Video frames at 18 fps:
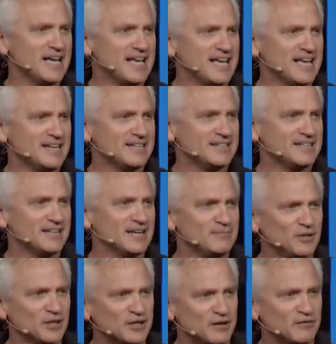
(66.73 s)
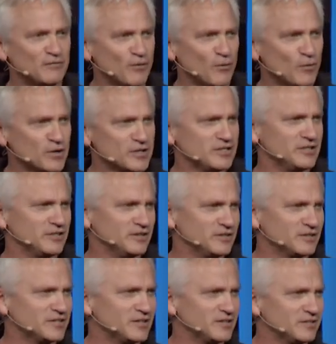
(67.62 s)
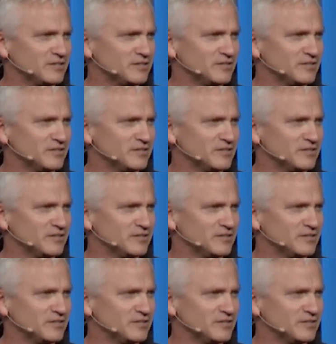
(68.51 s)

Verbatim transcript: and uh, I'm looking forward to, to